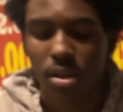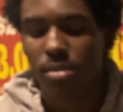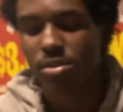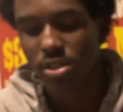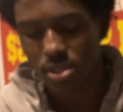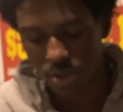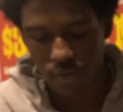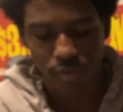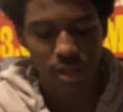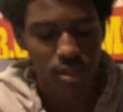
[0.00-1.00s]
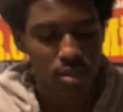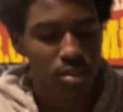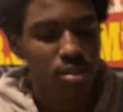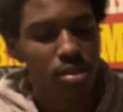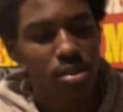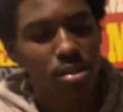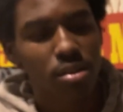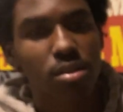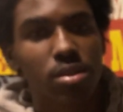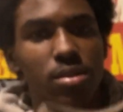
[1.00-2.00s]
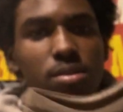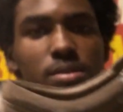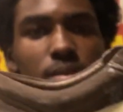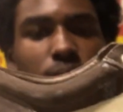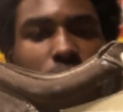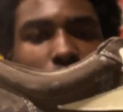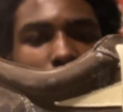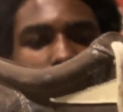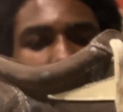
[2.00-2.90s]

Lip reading: I'm gonna just show the Ricks. I'm sorry.